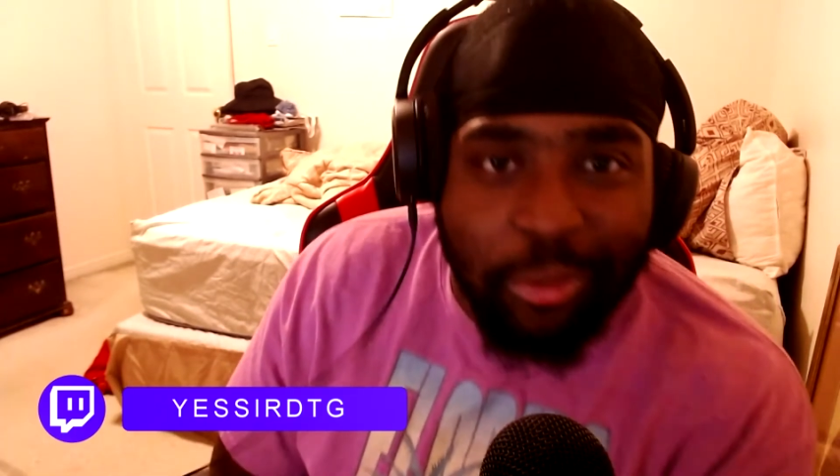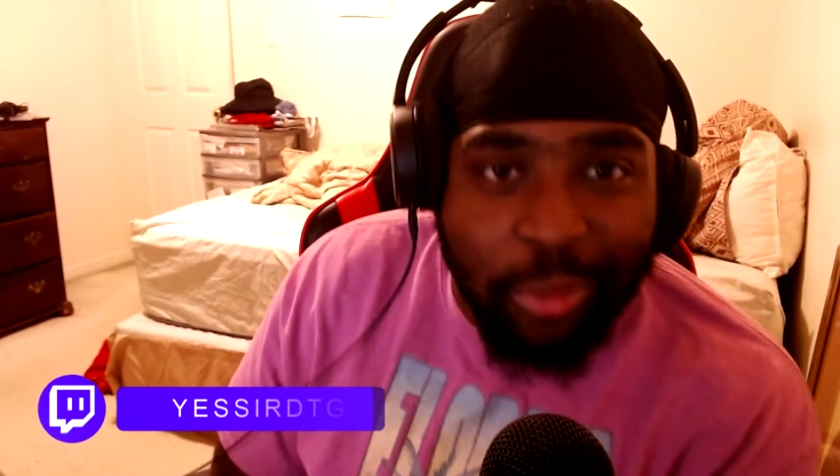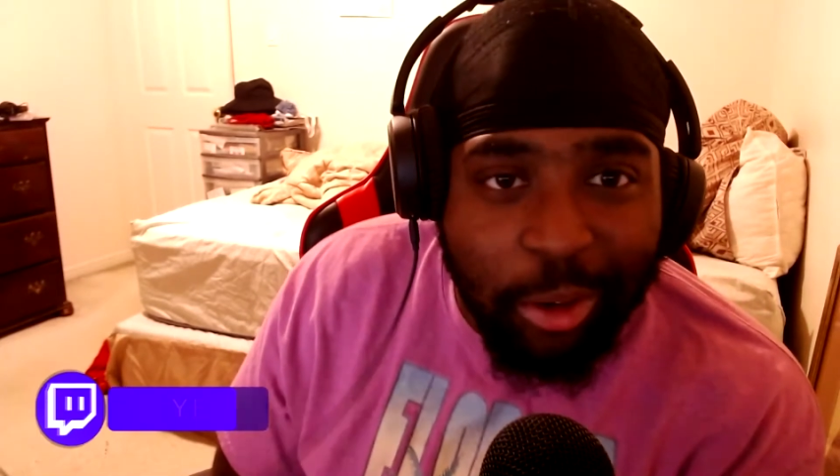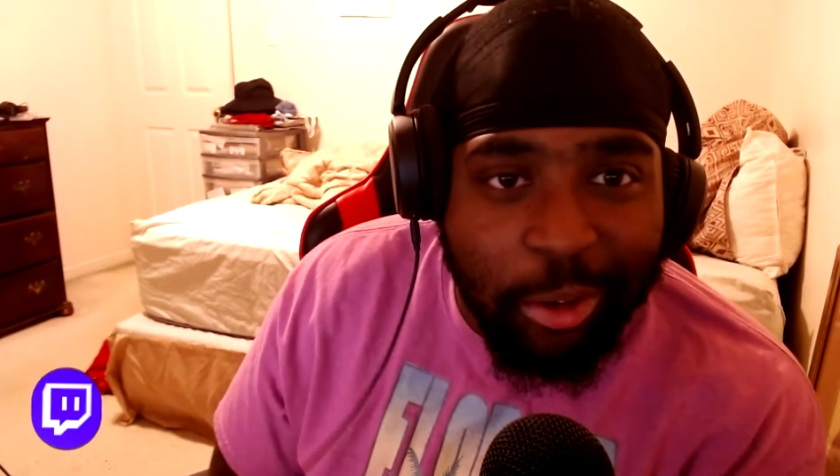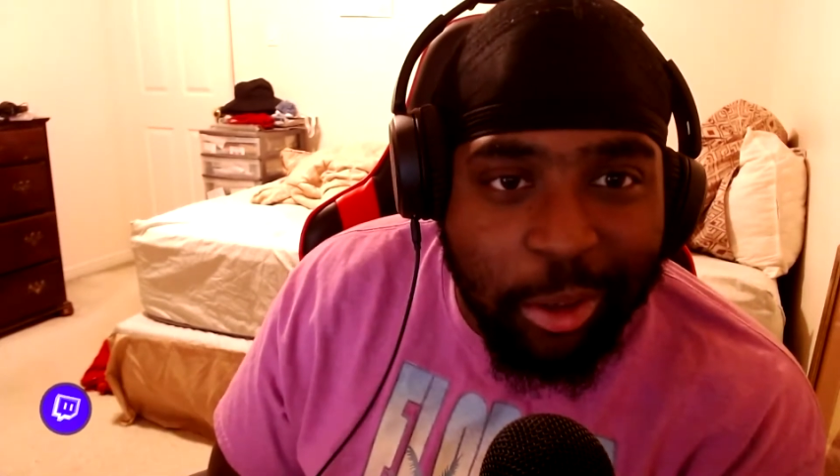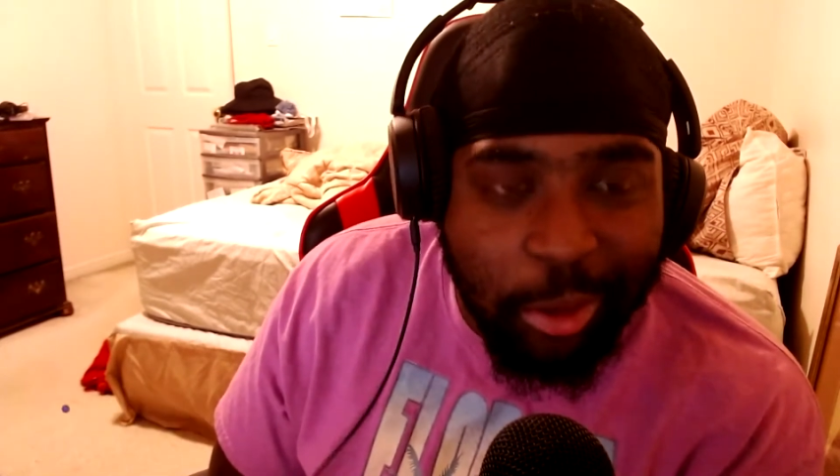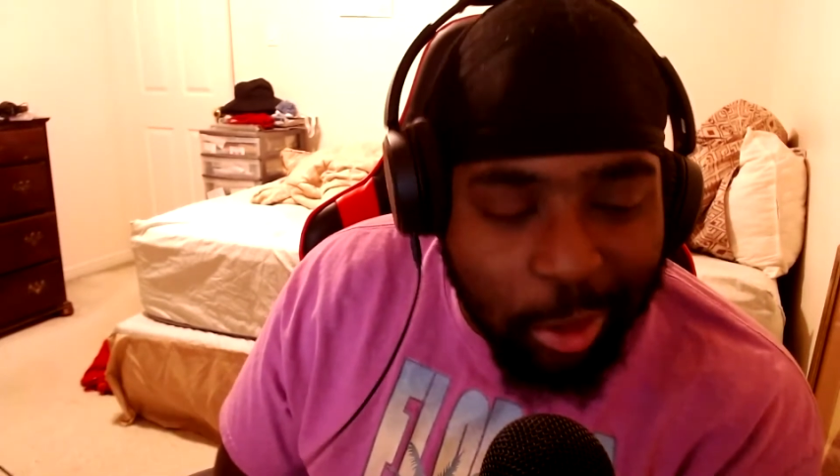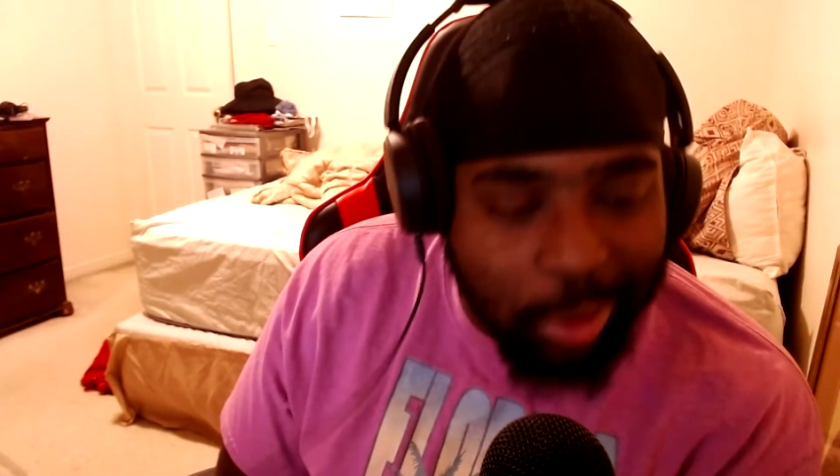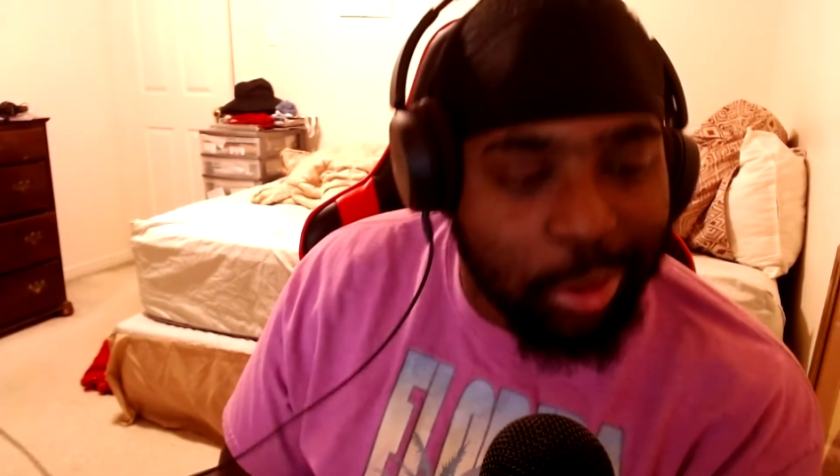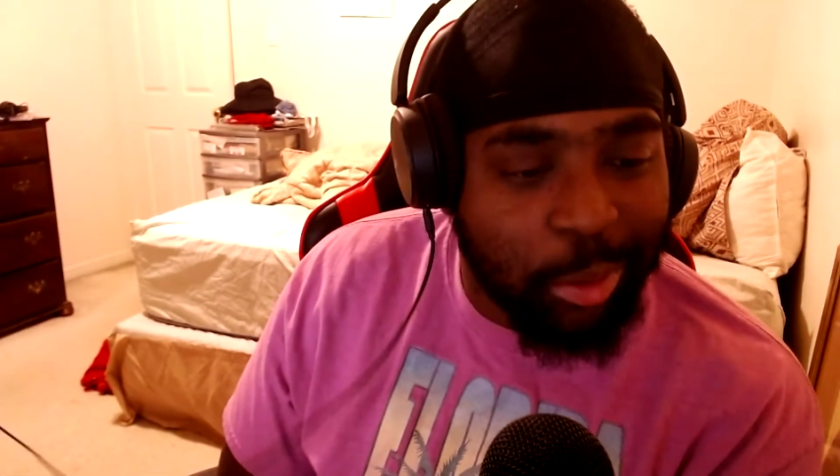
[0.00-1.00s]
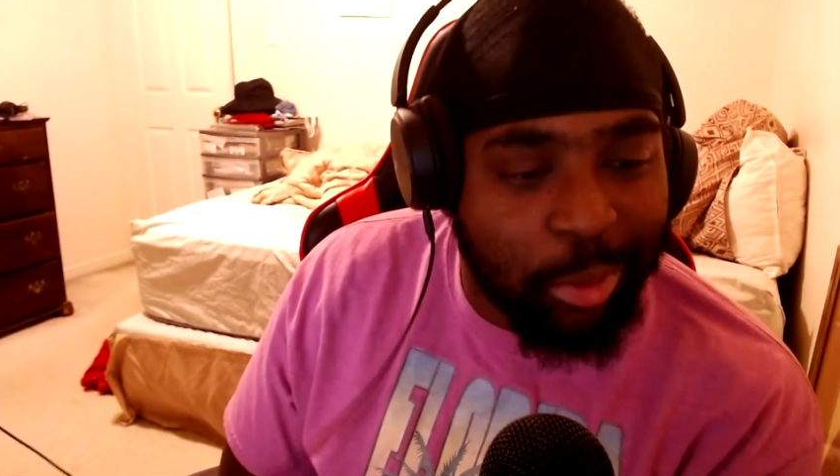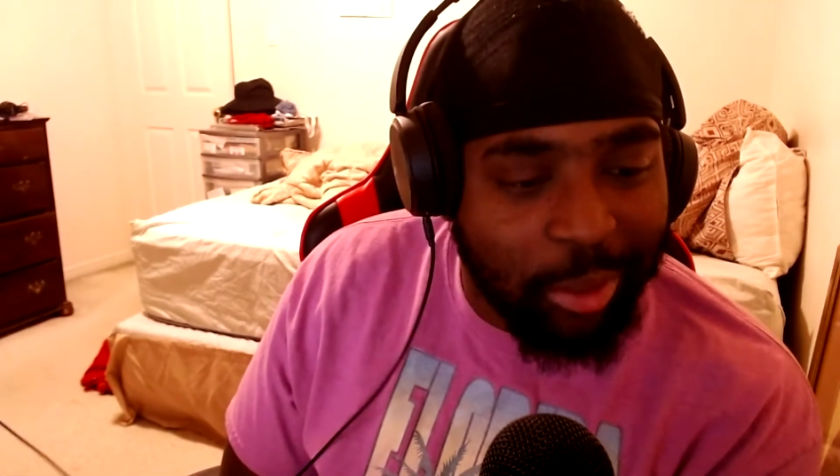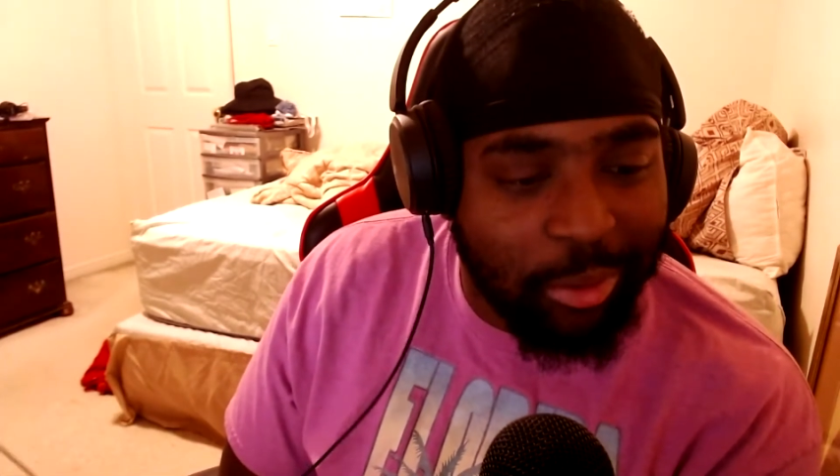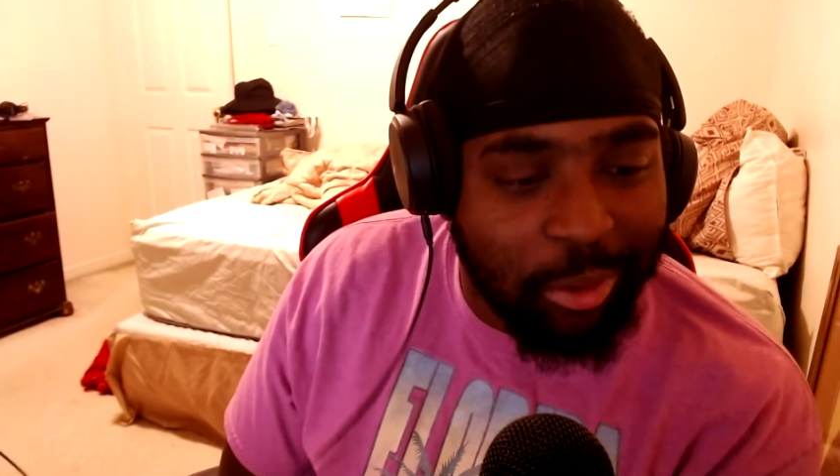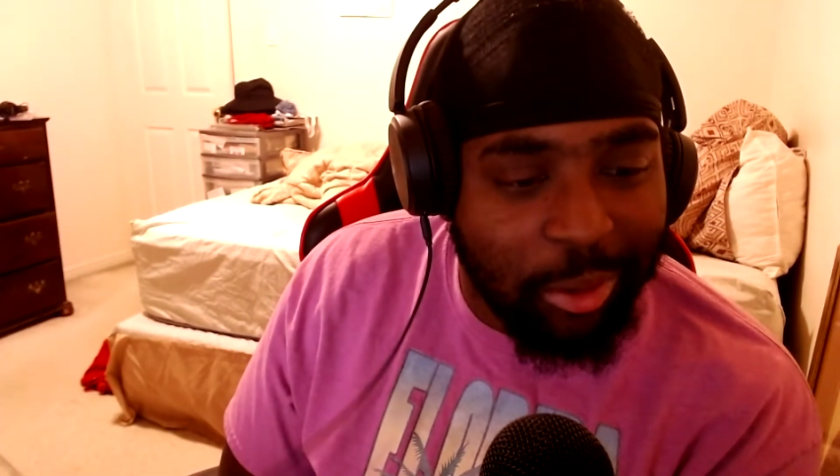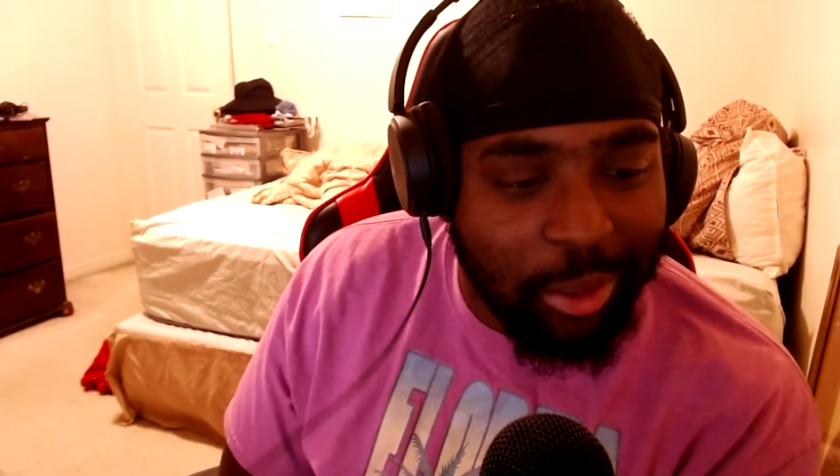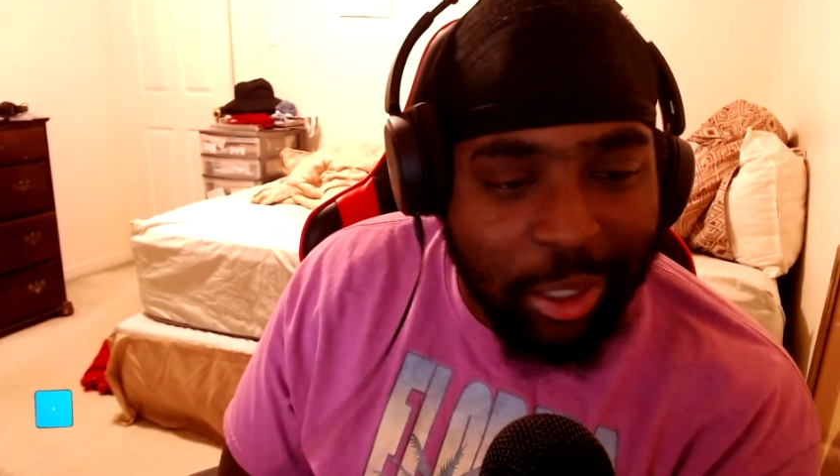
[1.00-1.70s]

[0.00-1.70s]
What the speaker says: very disrespectful,